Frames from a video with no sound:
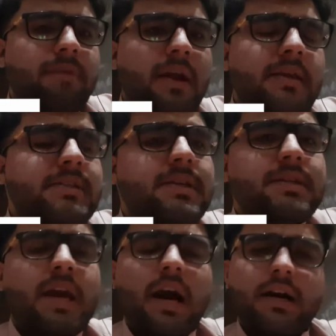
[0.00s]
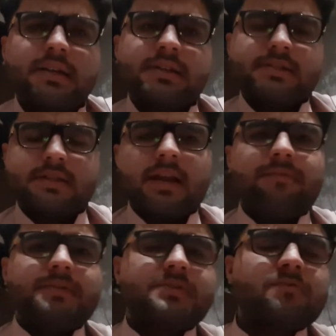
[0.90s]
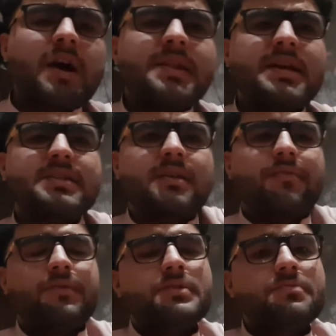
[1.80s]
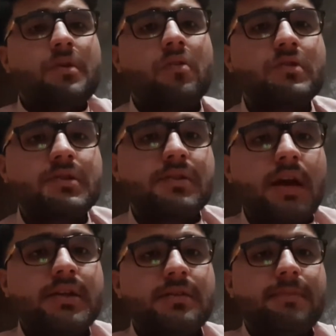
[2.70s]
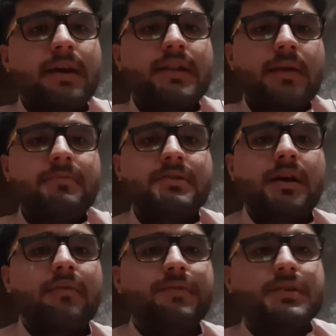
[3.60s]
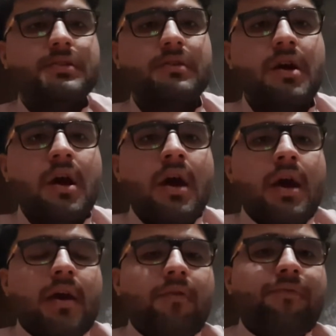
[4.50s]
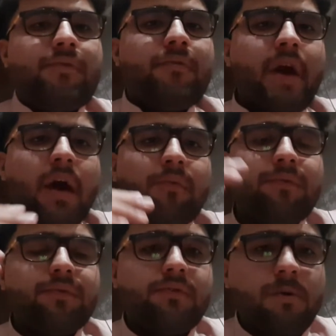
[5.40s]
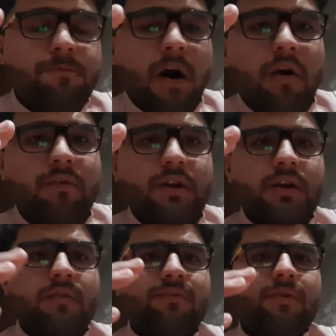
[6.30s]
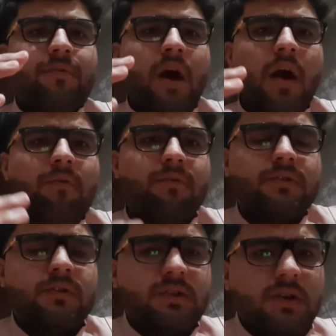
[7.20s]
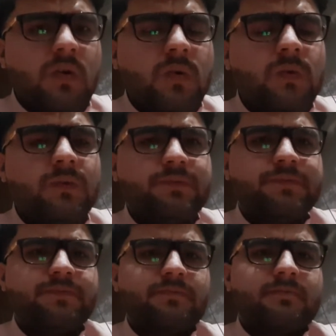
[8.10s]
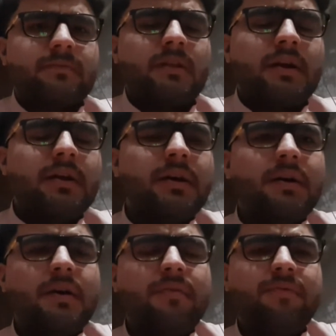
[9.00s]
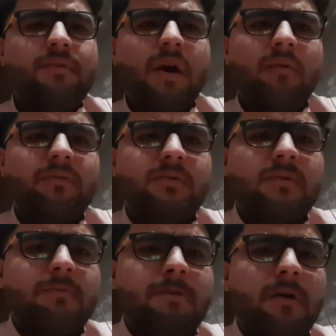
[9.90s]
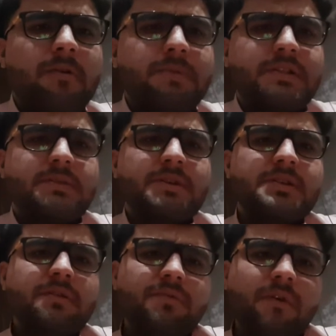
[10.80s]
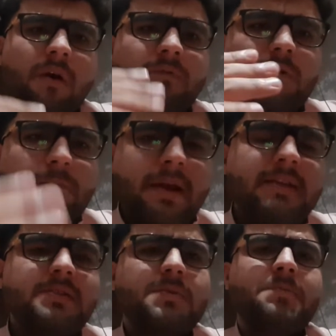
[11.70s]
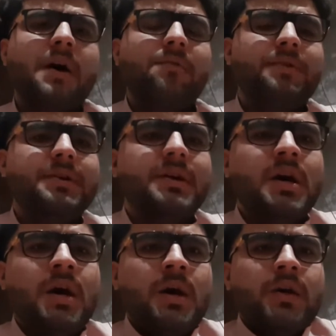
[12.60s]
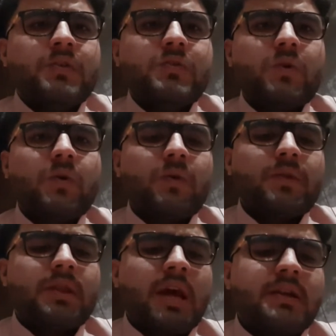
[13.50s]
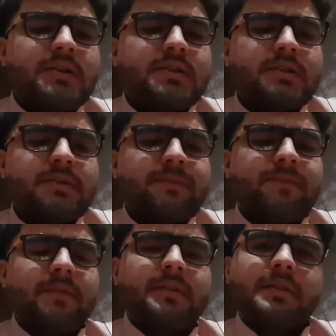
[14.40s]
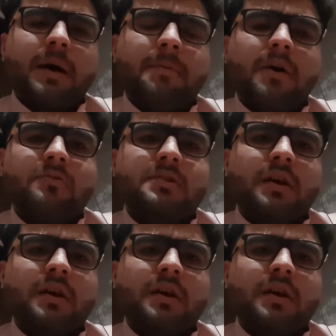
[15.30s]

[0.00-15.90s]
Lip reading: nature they are selfish. Why they are selfish? Because society make them selfish. If you have no power, if you have no power maximization, if you have no balance of power, so that is about